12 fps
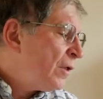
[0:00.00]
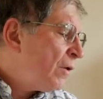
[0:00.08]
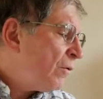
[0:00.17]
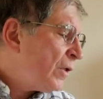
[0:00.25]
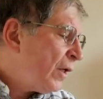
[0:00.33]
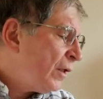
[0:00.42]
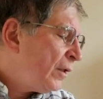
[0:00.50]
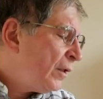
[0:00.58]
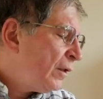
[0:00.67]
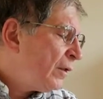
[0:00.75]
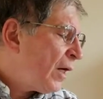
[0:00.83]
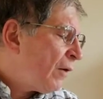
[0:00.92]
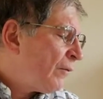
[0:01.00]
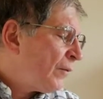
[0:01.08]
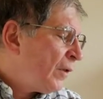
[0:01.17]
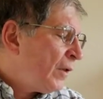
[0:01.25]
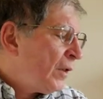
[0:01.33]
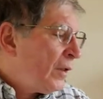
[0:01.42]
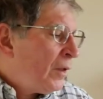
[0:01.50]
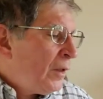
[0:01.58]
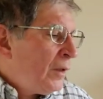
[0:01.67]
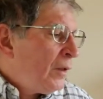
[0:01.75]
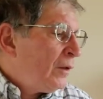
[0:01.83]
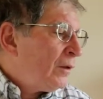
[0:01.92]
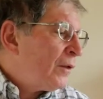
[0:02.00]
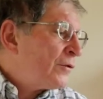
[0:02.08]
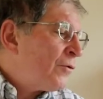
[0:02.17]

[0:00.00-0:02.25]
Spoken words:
Okay, now let's